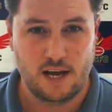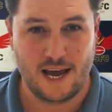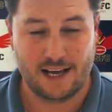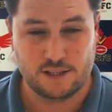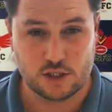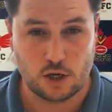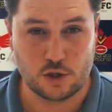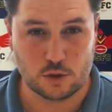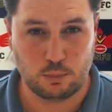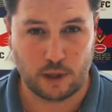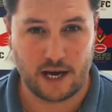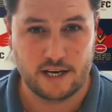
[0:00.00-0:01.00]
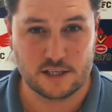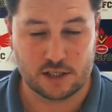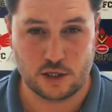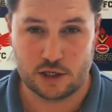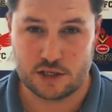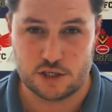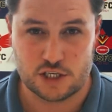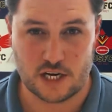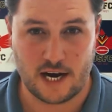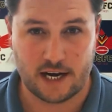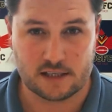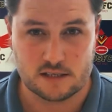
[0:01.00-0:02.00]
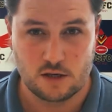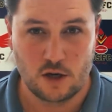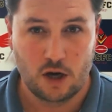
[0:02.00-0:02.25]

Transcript: and social players, Thirds and Sharks,